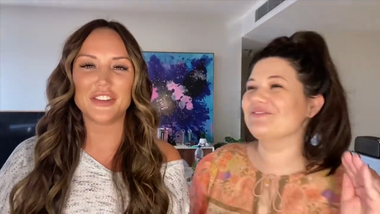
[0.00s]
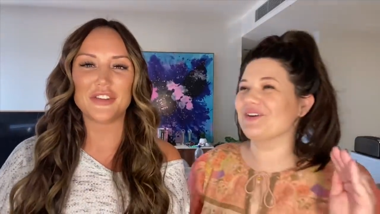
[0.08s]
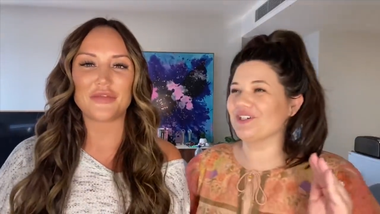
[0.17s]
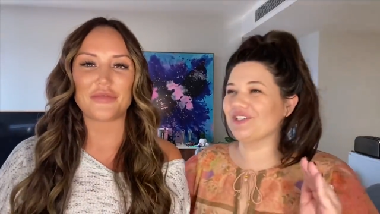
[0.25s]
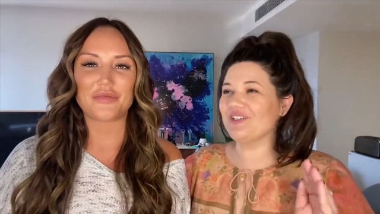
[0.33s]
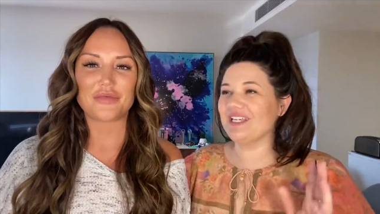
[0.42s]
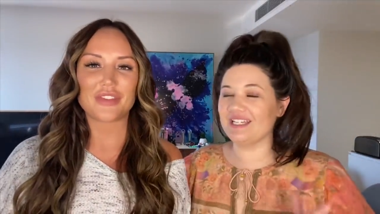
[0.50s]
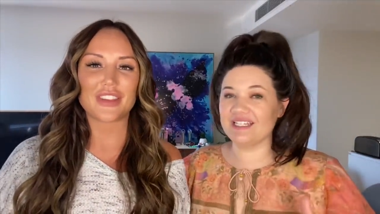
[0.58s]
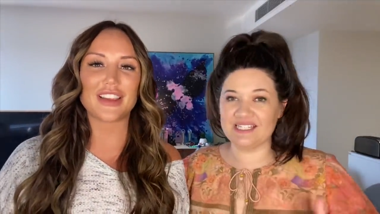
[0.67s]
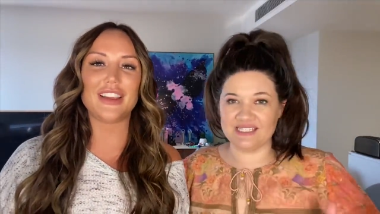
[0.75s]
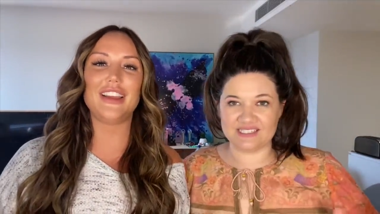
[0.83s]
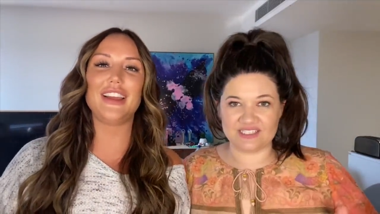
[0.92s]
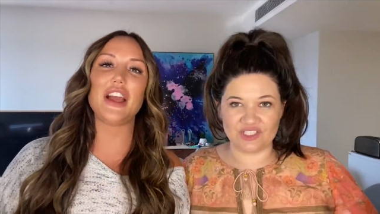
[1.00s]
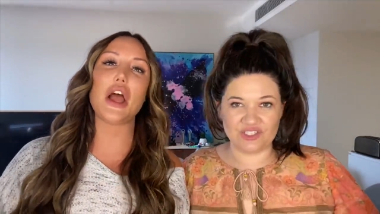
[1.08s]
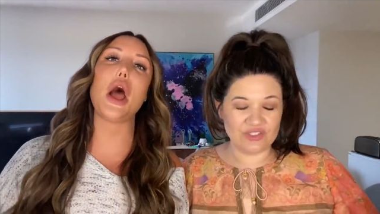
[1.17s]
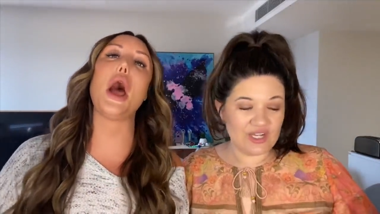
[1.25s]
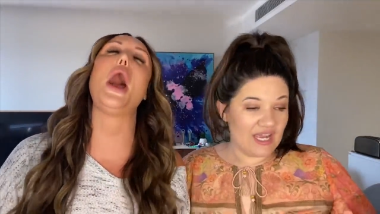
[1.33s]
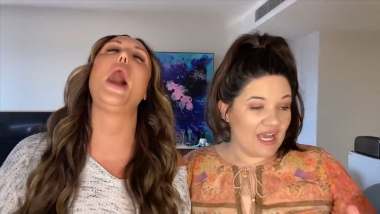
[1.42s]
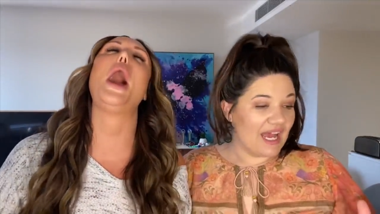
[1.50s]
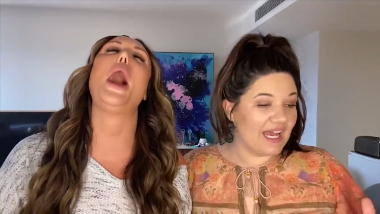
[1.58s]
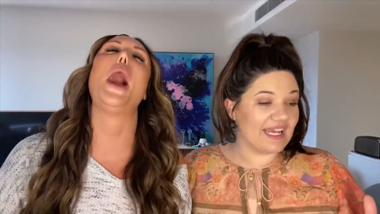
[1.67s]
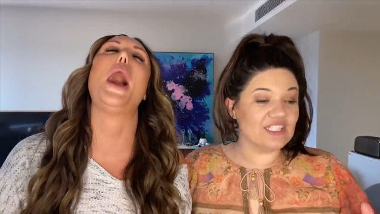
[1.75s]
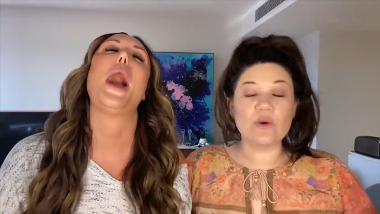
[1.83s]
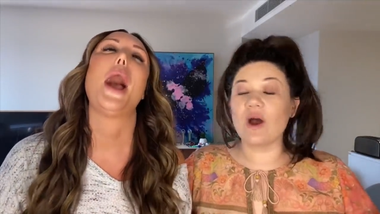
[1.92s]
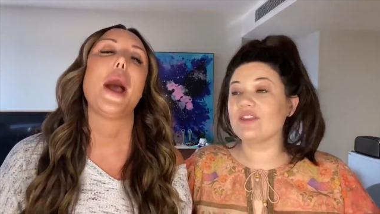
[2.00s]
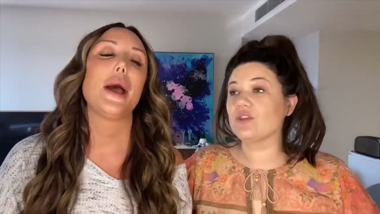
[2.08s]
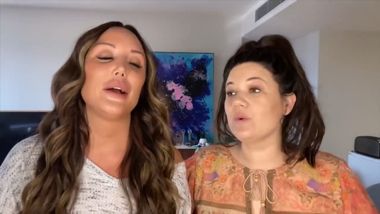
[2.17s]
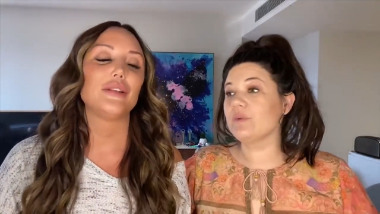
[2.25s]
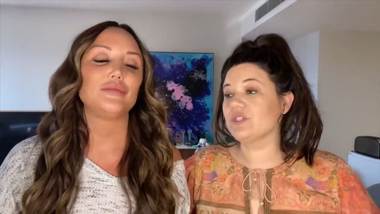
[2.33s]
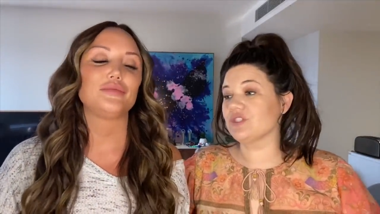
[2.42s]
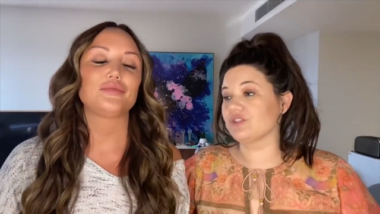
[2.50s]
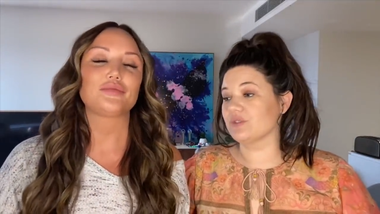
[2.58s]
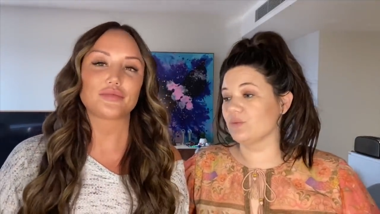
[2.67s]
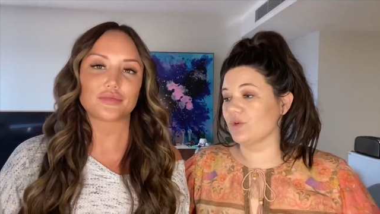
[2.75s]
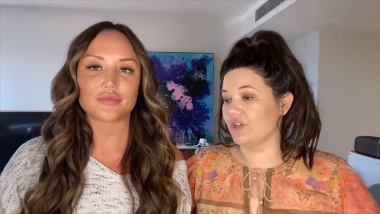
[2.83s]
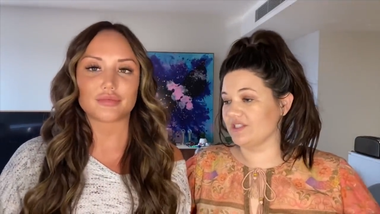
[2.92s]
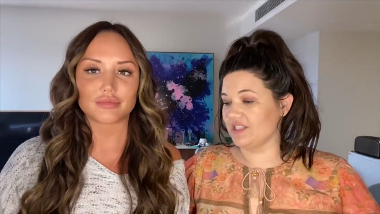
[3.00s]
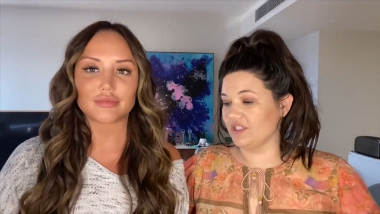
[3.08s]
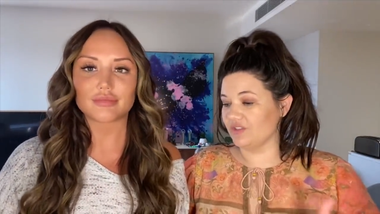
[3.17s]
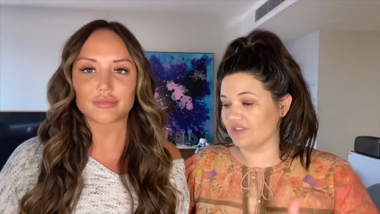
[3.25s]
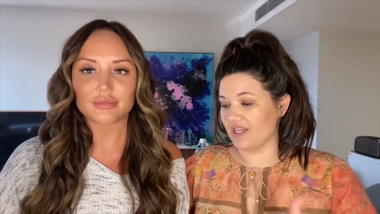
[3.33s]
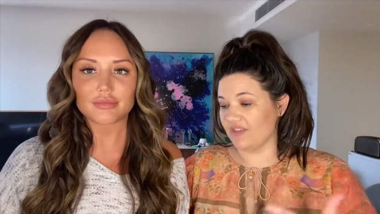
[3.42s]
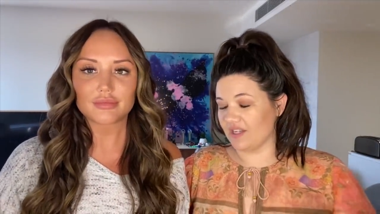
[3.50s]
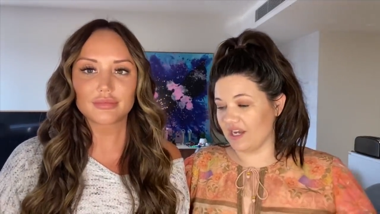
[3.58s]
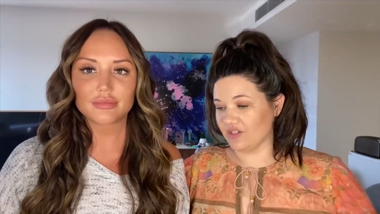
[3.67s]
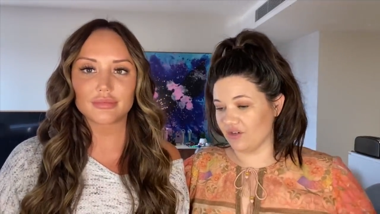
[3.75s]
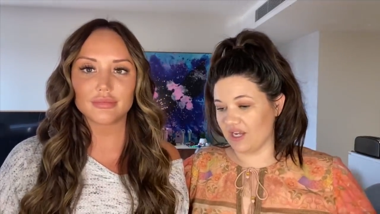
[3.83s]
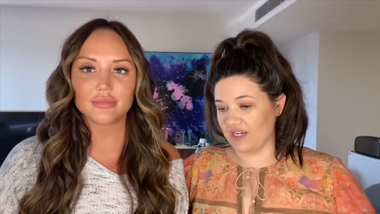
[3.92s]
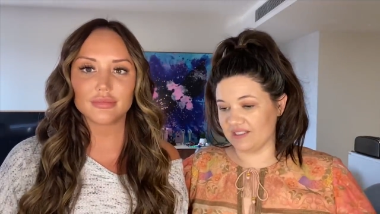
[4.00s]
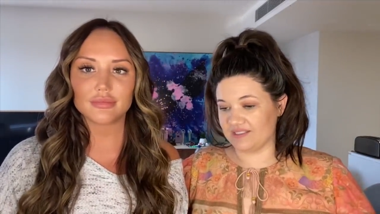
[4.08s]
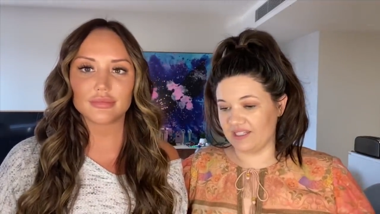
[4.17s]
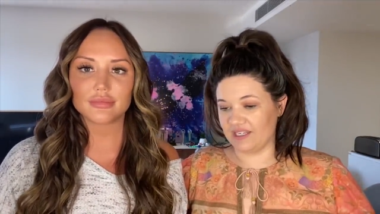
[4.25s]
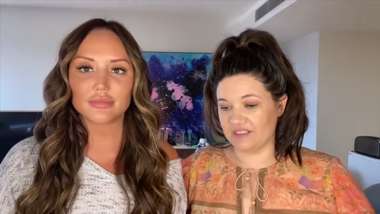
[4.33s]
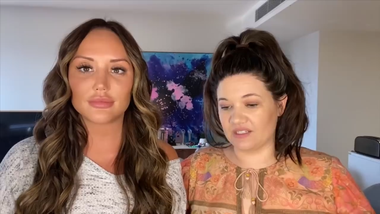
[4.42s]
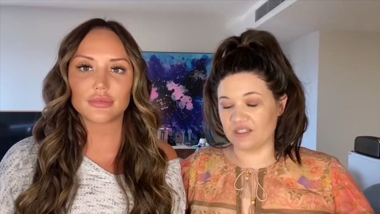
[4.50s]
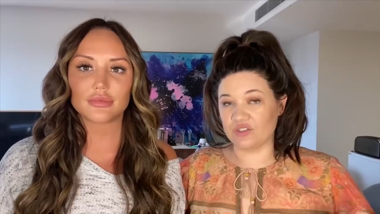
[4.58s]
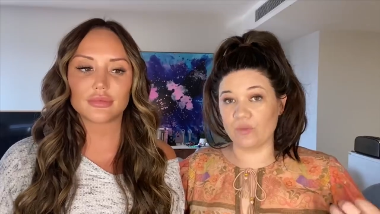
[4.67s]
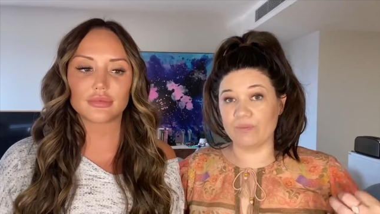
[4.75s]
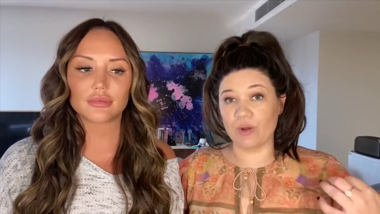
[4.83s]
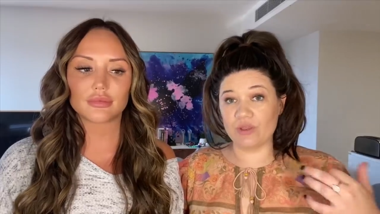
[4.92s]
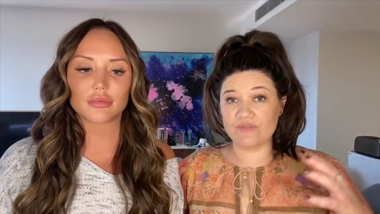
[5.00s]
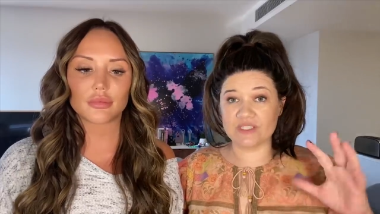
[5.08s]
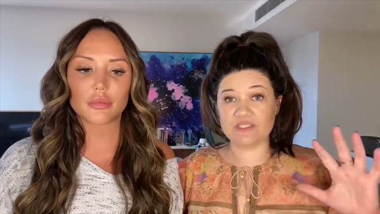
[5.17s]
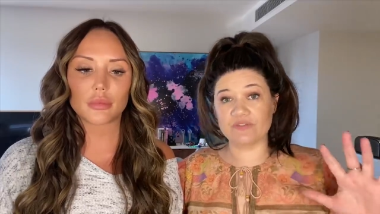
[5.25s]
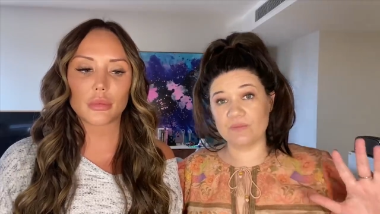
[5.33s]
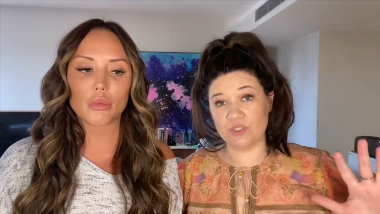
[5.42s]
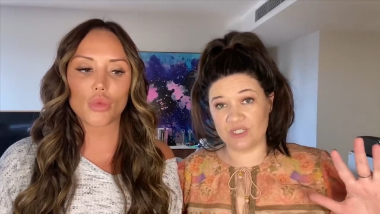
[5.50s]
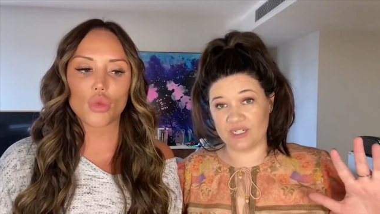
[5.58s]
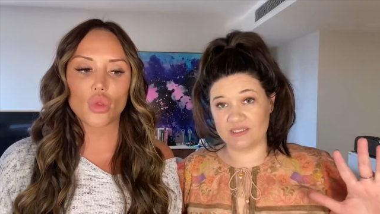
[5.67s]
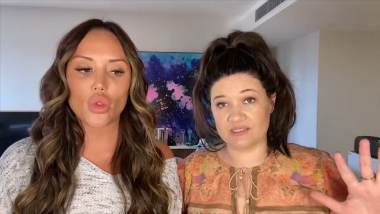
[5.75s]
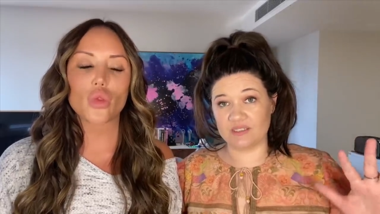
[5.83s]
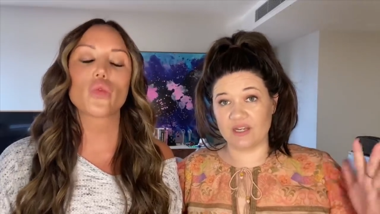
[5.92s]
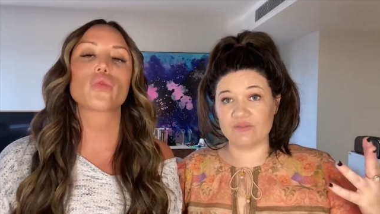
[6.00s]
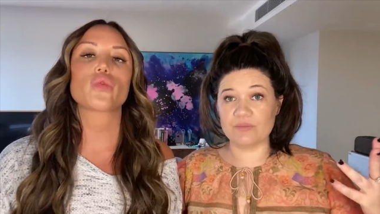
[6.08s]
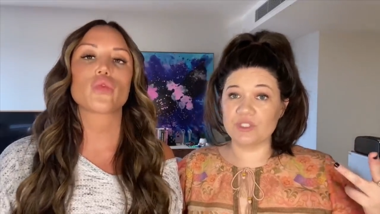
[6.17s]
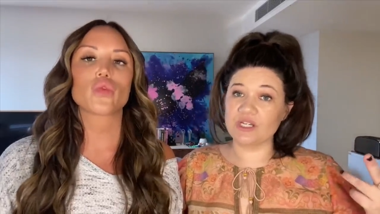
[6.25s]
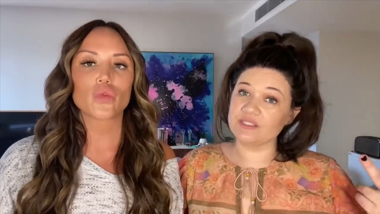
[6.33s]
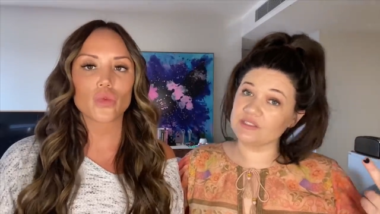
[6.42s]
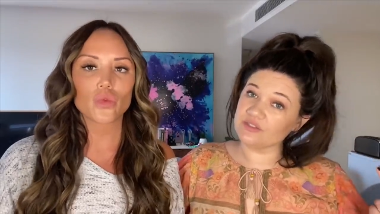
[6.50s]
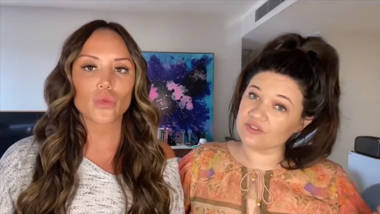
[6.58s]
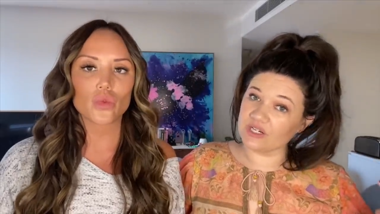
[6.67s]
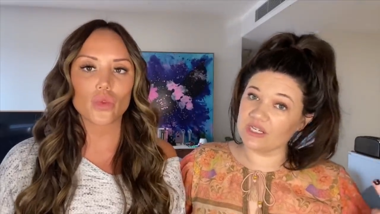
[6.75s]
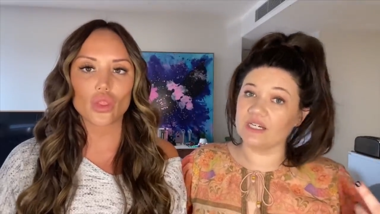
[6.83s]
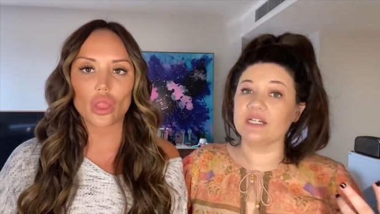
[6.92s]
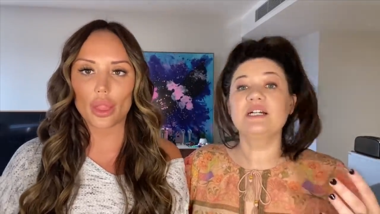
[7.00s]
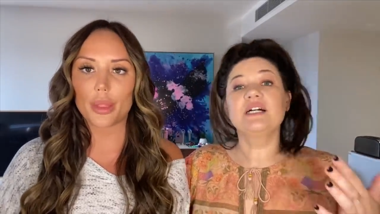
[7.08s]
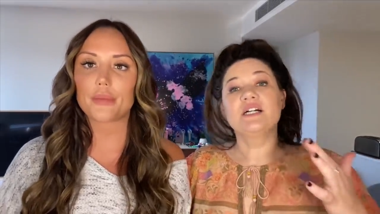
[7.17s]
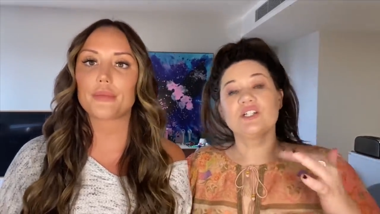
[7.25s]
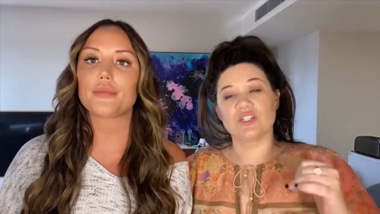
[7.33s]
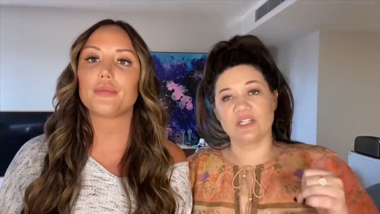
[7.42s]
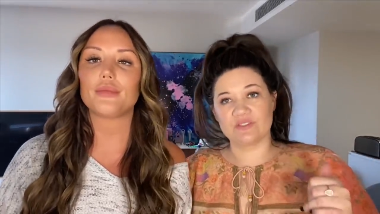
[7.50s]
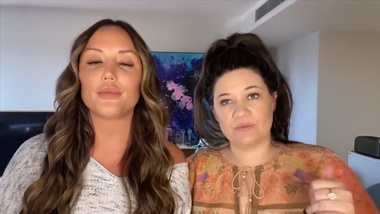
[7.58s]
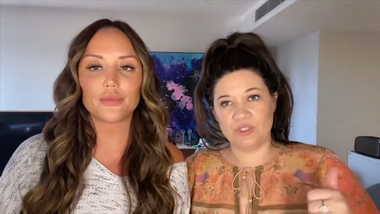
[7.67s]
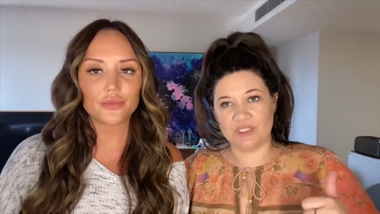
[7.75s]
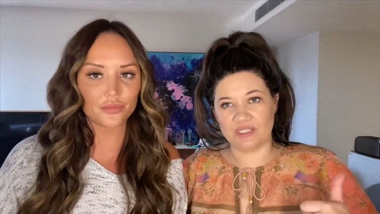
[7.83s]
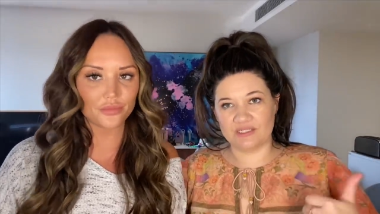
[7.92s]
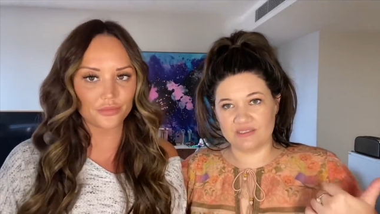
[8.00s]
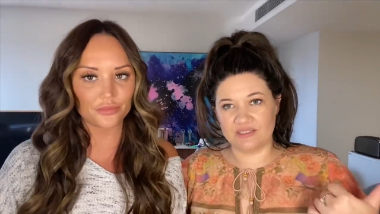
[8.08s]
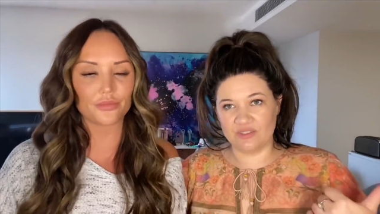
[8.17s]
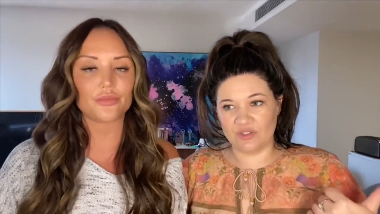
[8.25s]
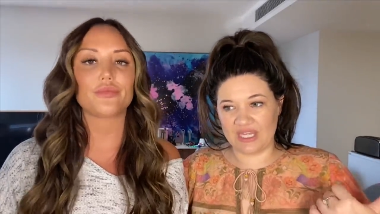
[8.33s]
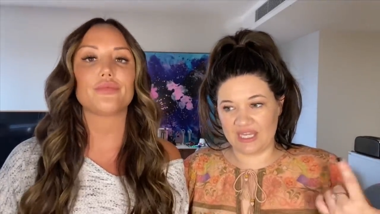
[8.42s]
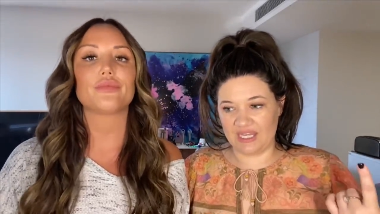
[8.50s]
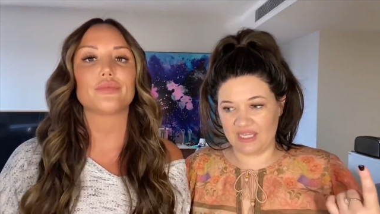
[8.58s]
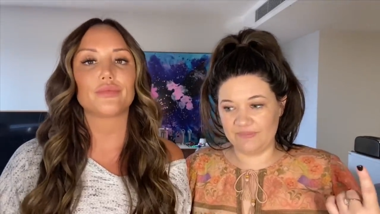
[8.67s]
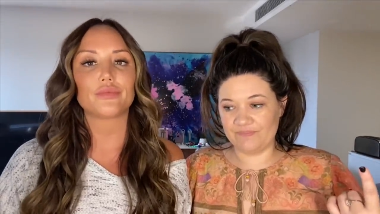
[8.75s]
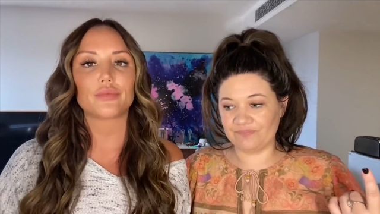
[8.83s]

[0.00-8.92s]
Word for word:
Speaker 1: got you here to kiss you. Okay, so I thought we would do some words that you say that I don't understand. So both of us are from Newcastle. I'm from Newcastle, Australia. Charlotte's from Newcastle in the UK.